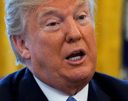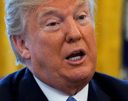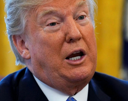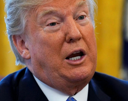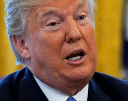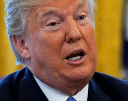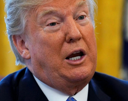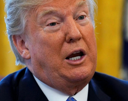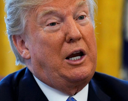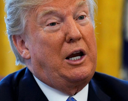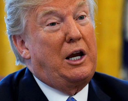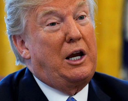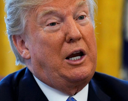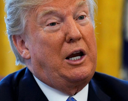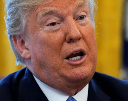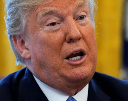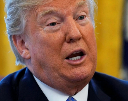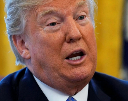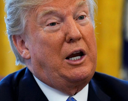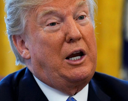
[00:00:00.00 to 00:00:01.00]

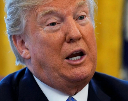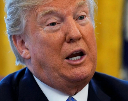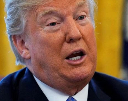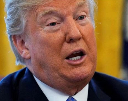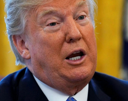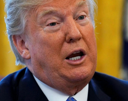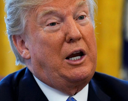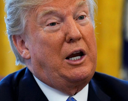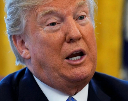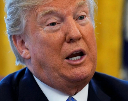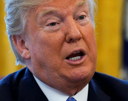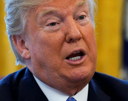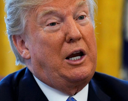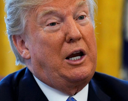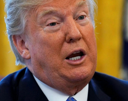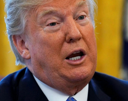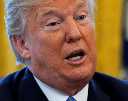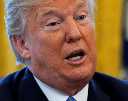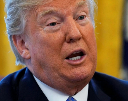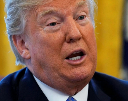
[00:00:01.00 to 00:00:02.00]

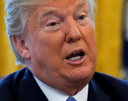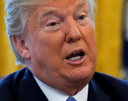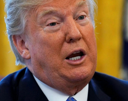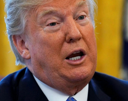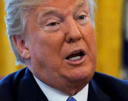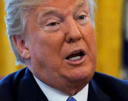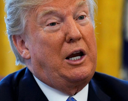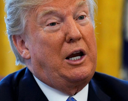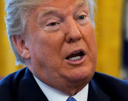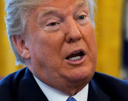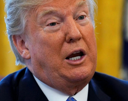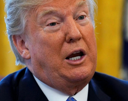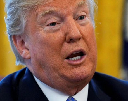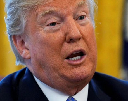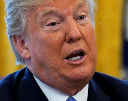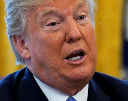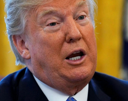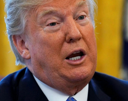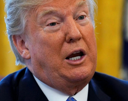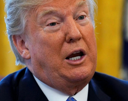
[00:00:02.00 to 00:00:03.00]

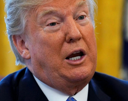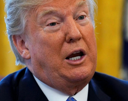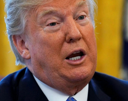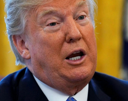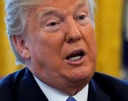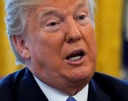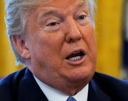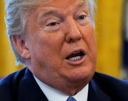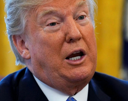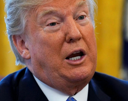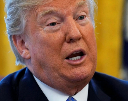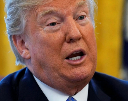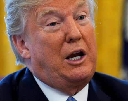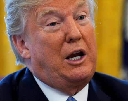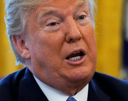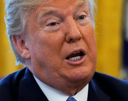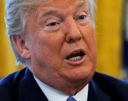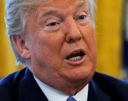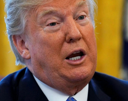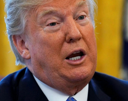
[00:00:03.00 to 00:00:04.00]

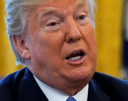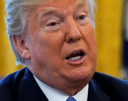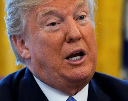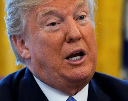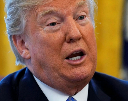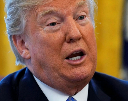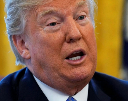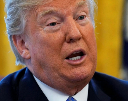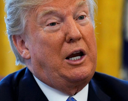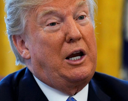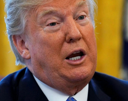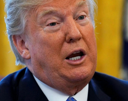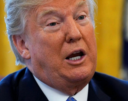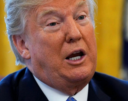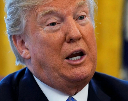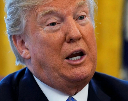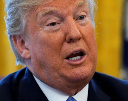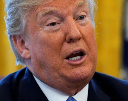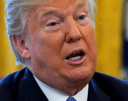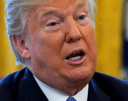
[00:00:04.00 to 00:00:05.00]

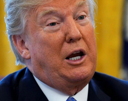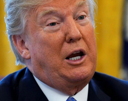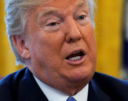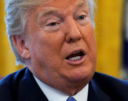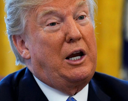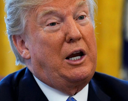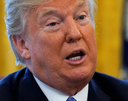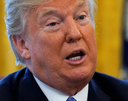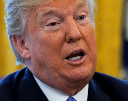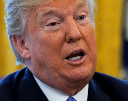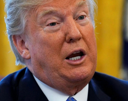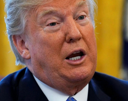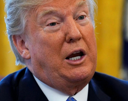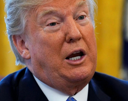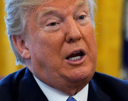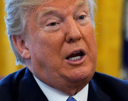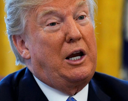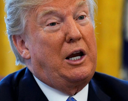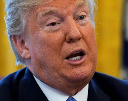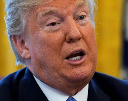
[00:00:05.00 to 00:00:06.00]

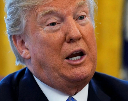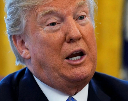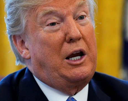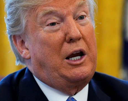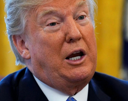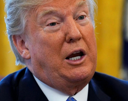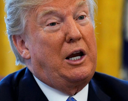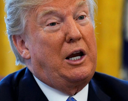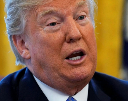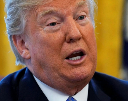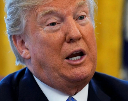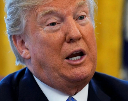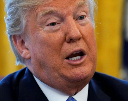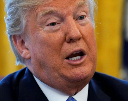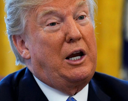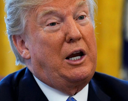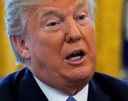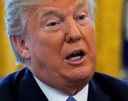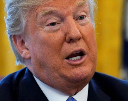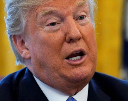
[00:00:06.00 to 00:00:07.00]

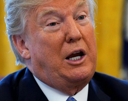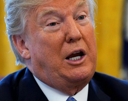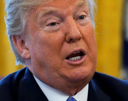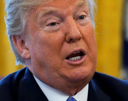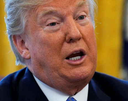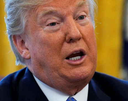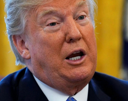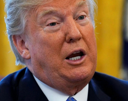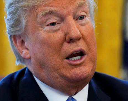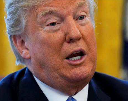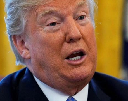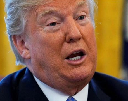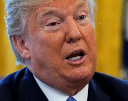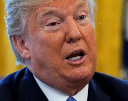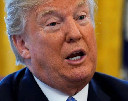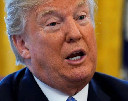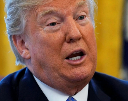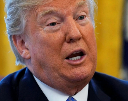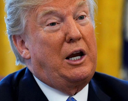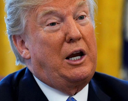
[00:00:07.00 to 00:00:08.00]
[no speech]